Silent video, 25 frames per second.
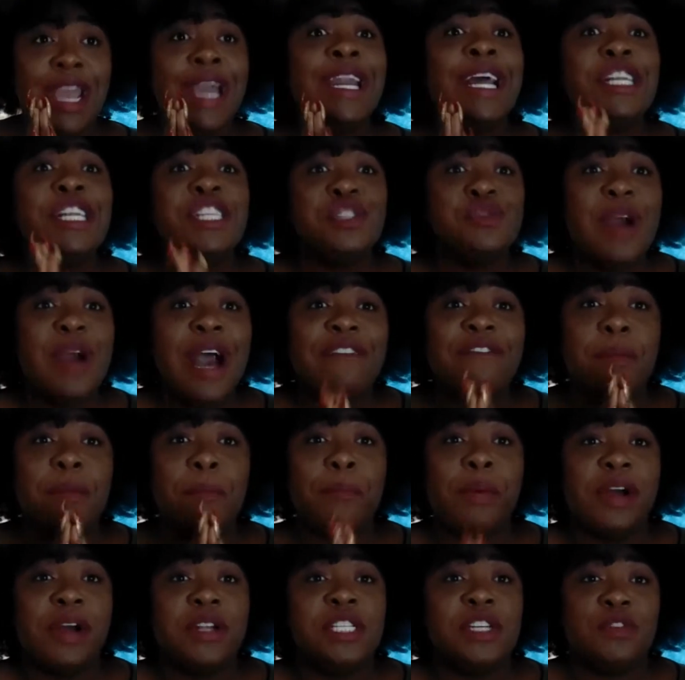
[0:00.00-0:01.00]
And I do have a
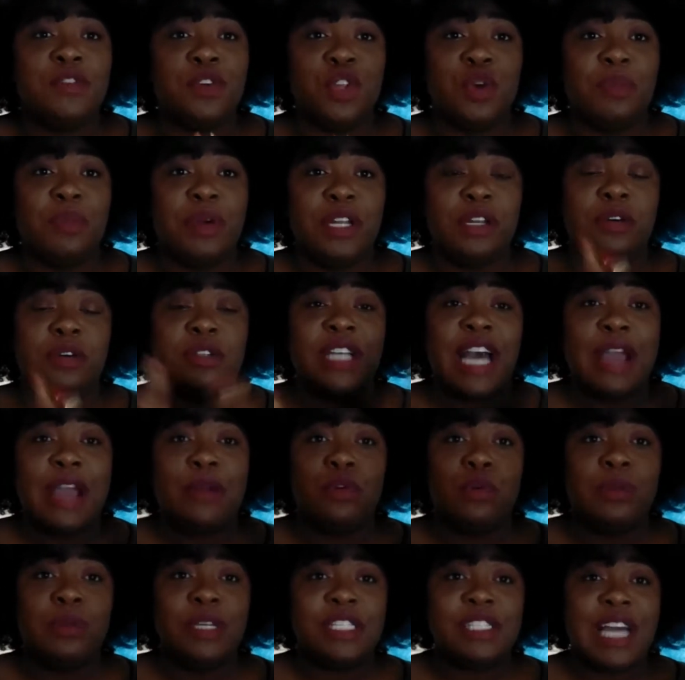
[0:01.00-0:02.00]
bunch of other pillows I
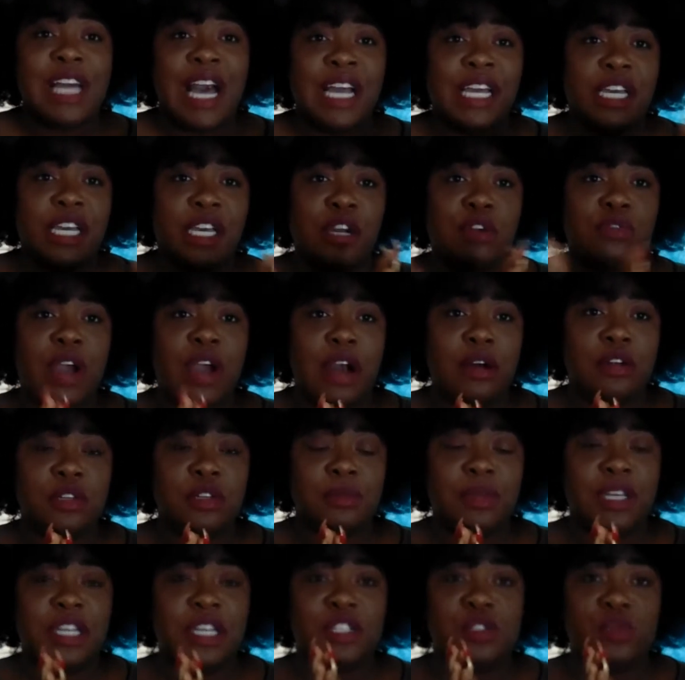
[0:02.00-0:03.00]
will be stacking
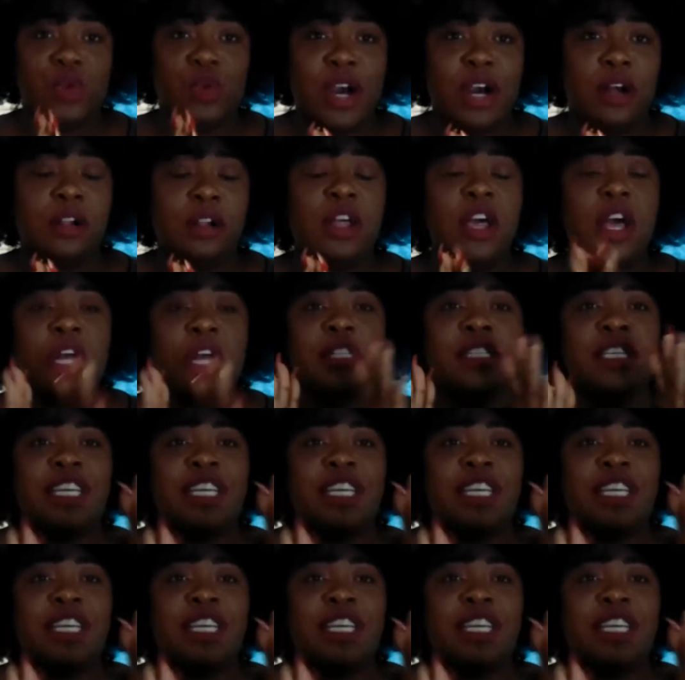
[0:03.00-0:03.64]
around me as well